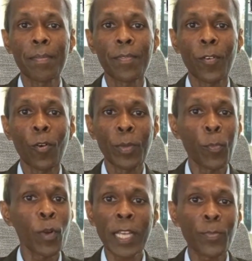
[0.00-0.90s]
for
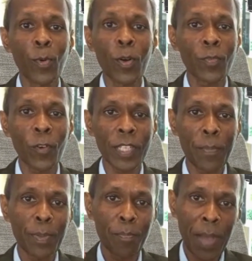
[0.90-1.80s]
import-export, for
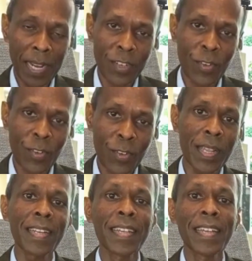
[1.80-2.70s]
example,
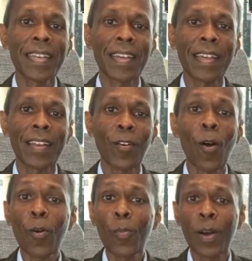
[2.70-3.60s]
Matrade, and
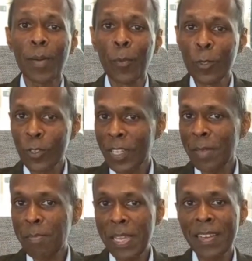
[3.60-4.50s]
all mostly
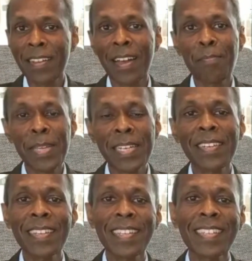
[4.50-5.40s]
MIDA,
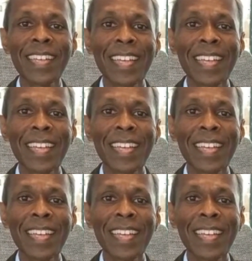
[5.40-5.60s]
MITIS.